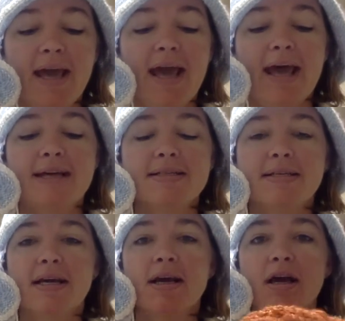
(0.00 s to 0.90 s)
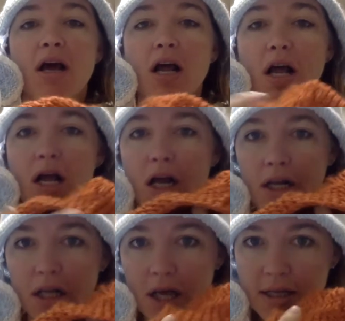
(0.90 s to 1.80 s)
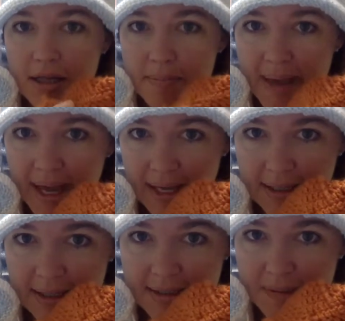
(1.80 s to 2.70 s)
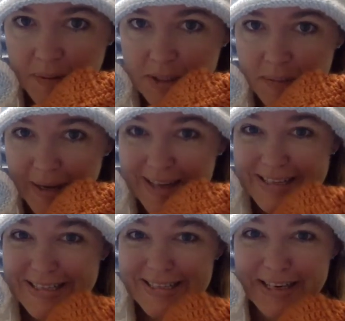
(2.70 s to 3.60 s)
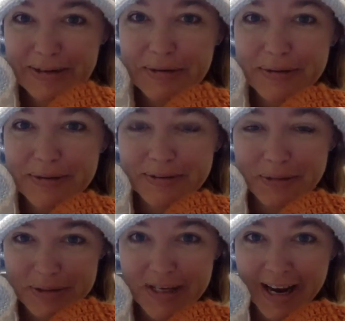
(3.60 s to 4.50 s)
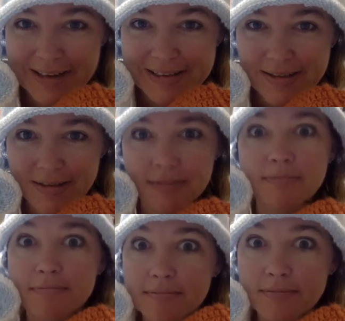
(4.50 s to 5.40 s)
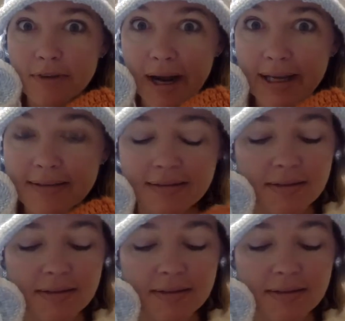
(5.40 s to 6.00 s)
And along the band is supposed to be single crochets, right?